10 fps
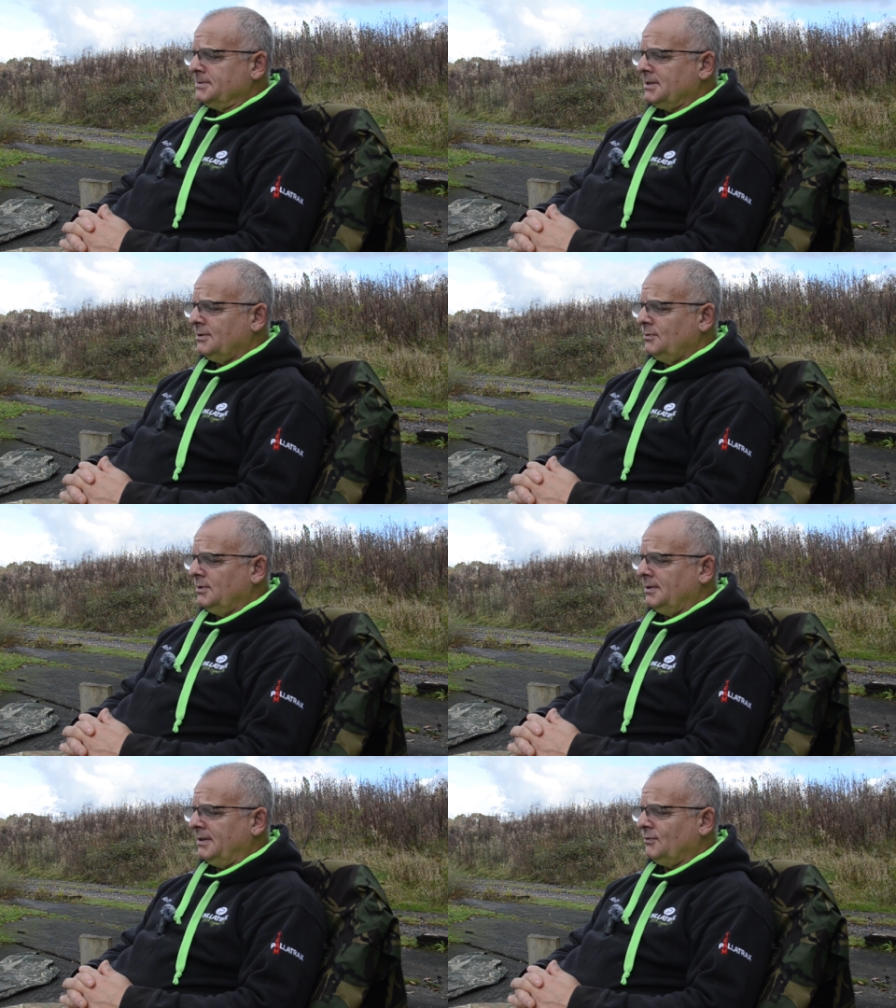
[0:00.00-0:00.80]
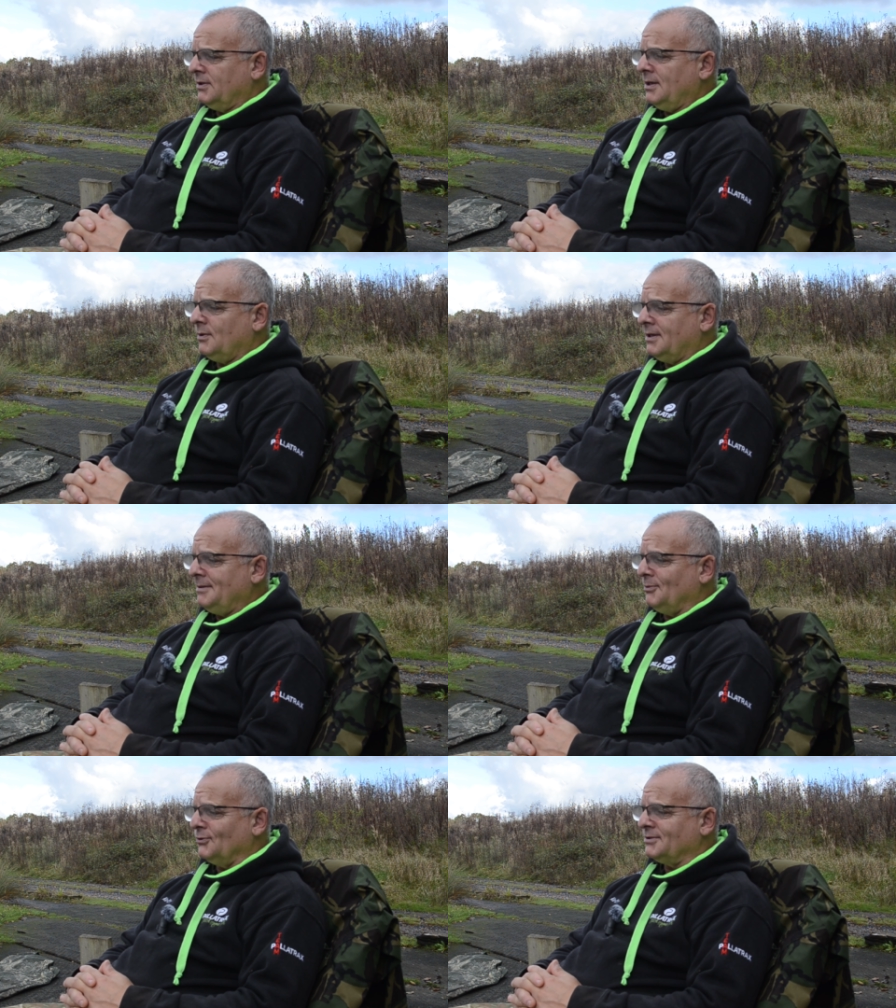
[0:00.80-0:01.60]
So if I get one of
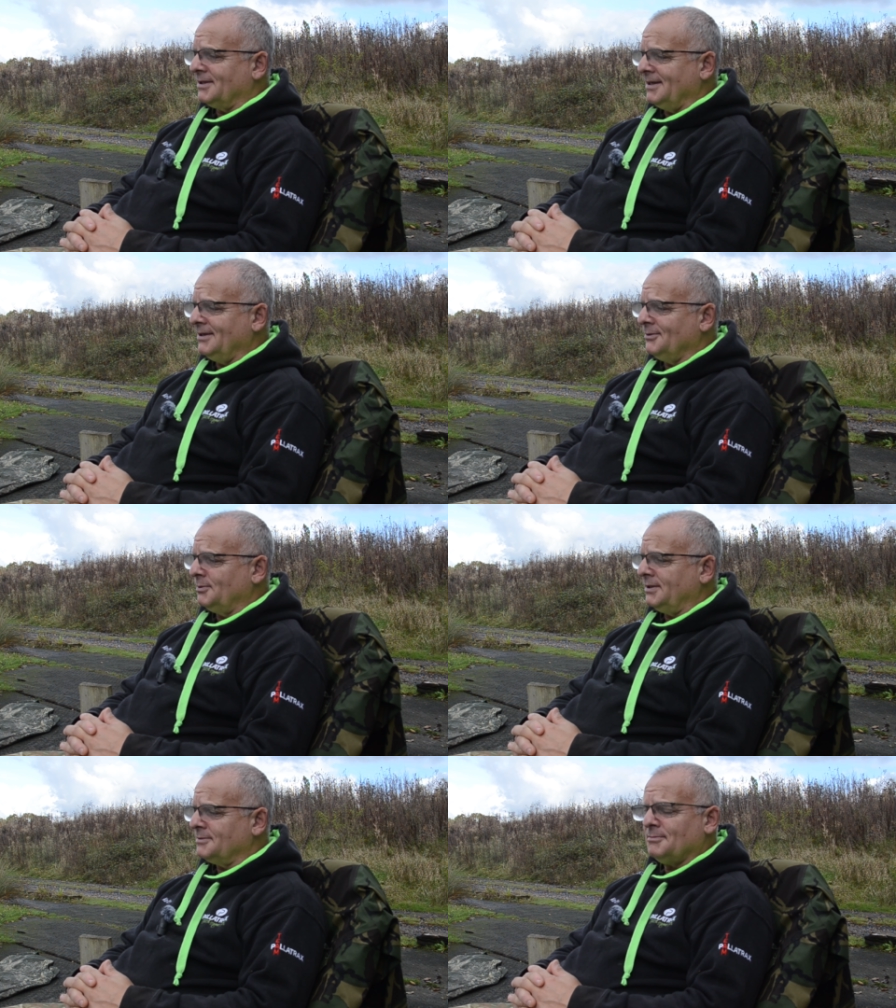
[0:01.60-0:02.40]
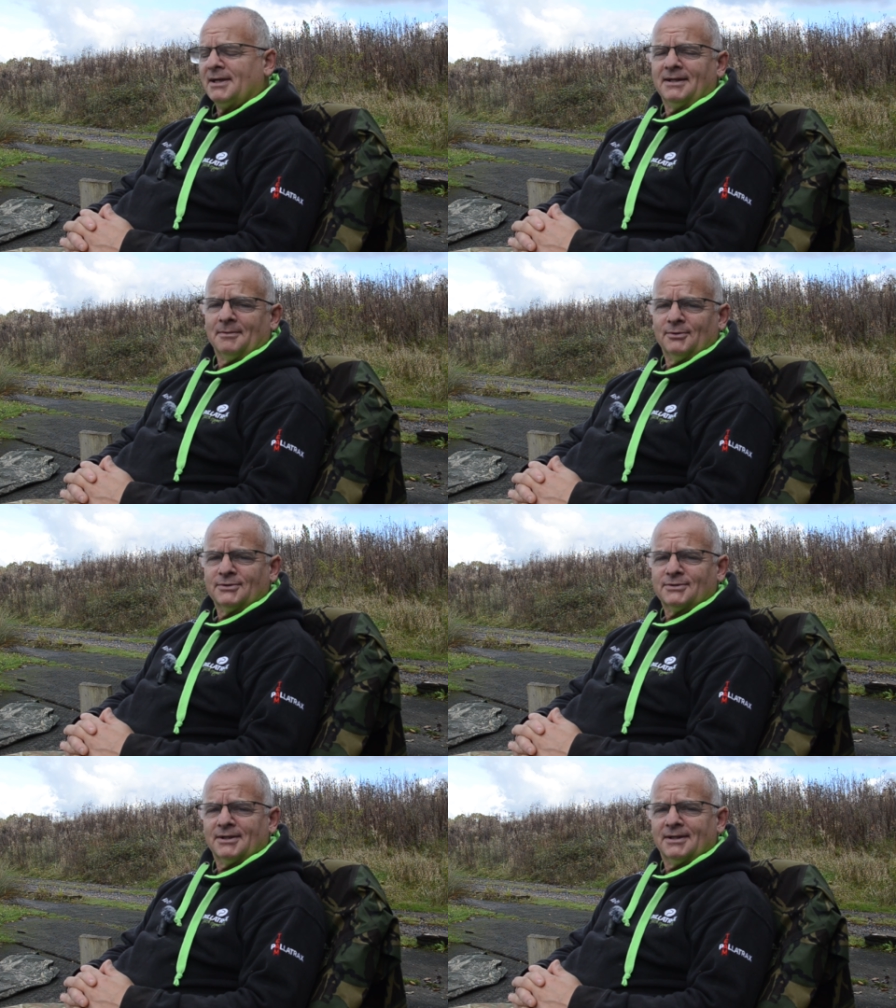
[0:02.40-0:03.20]
them on today, I'll be as made up
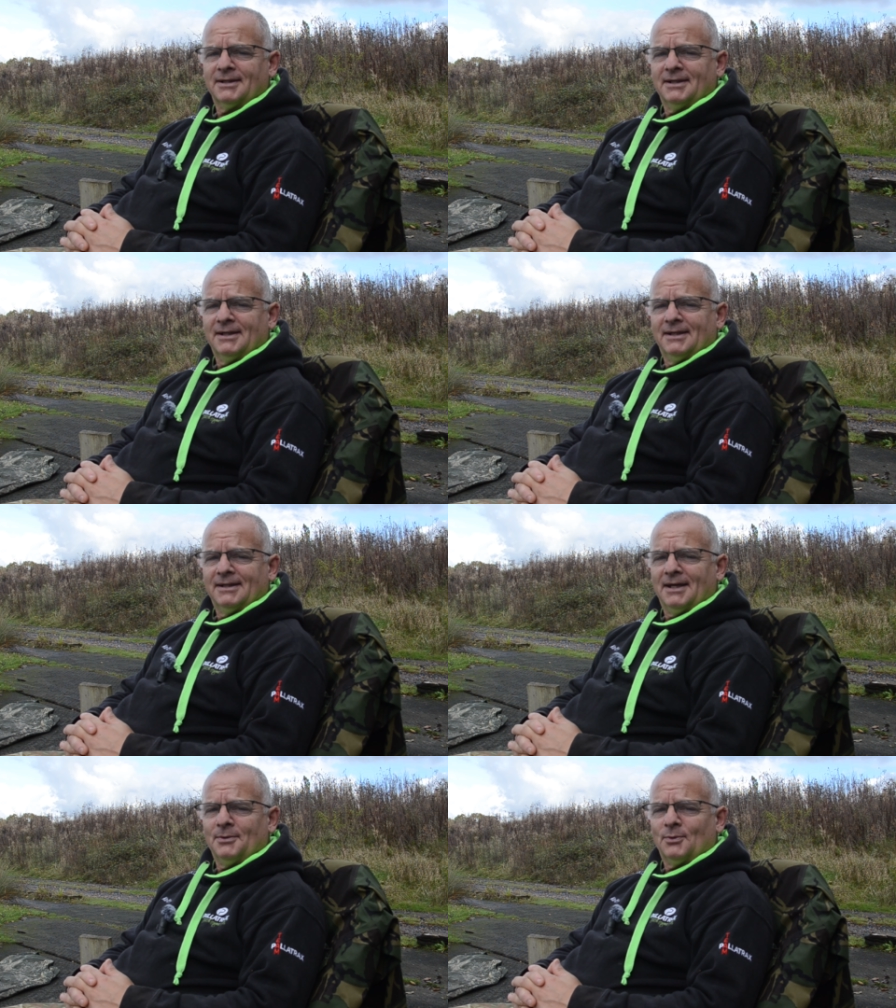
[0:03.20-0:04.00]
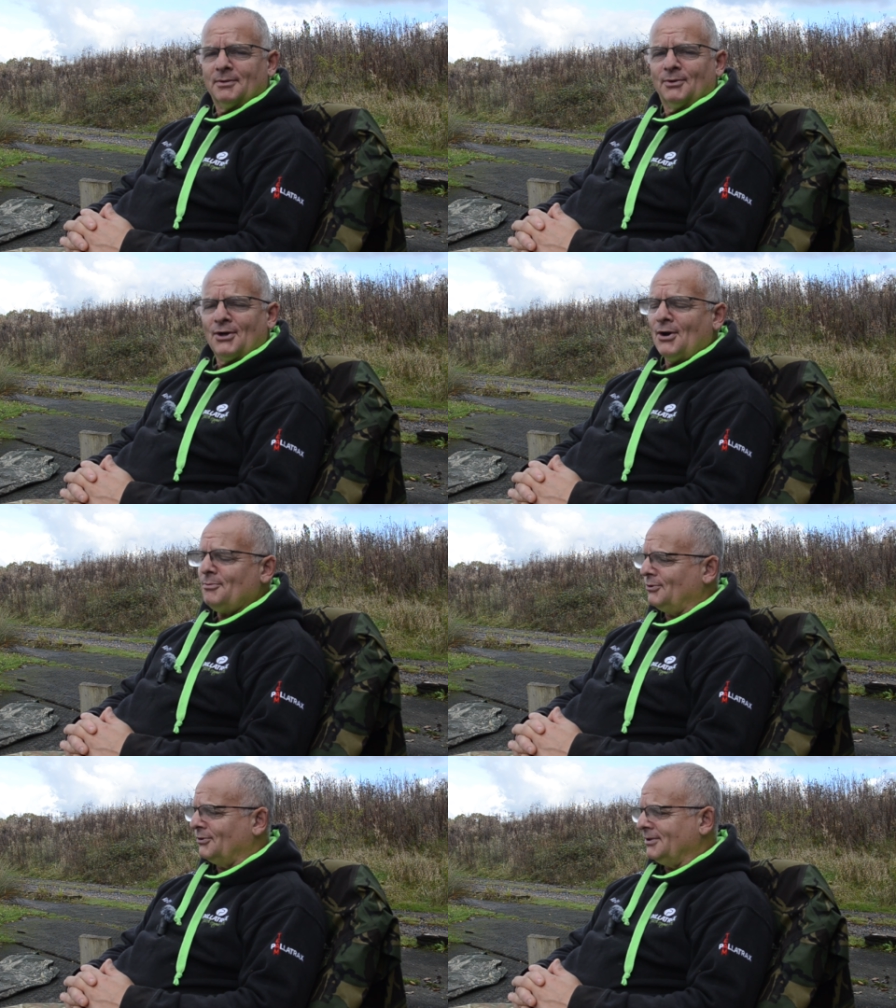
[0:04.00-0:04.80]
as getting one of my
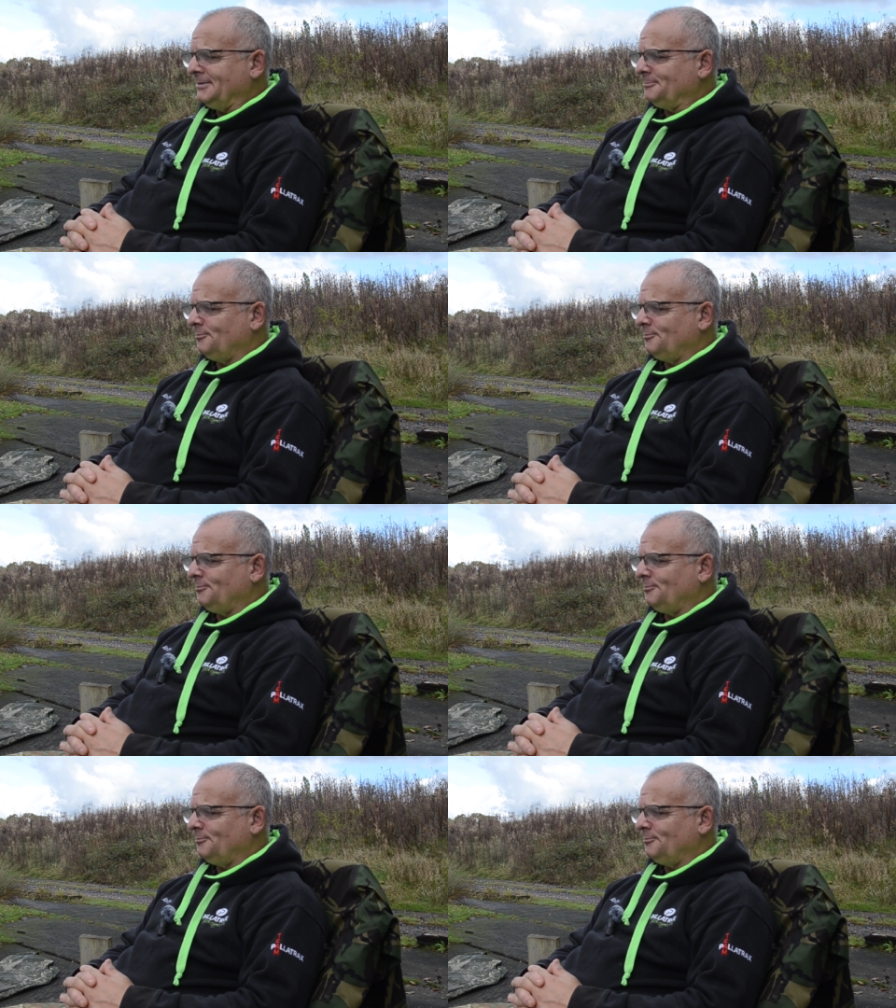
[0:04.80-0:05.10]
carp on, I think.